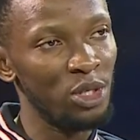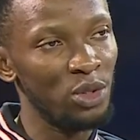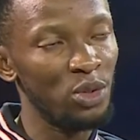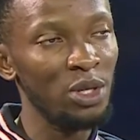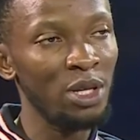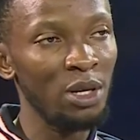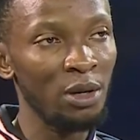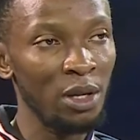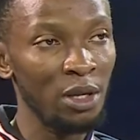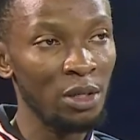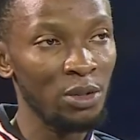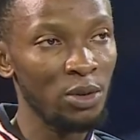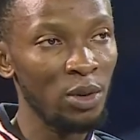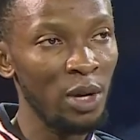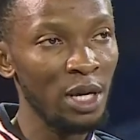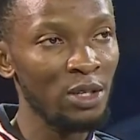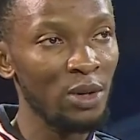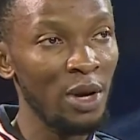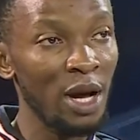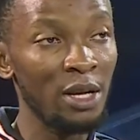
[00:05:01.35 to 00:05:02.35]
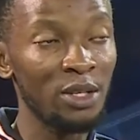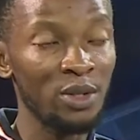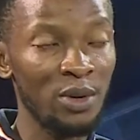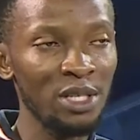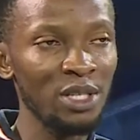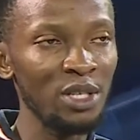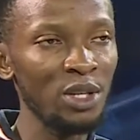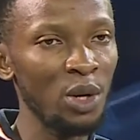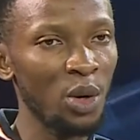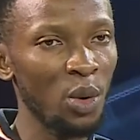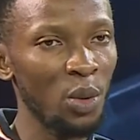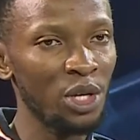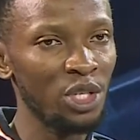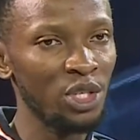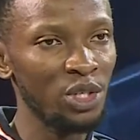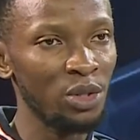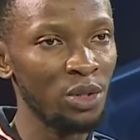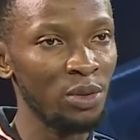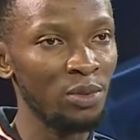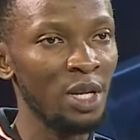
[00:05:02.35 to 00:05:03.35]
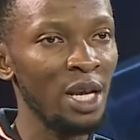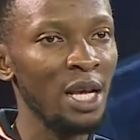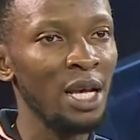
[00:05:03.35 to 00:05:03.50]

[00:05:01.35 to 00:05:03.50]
So to answer your question,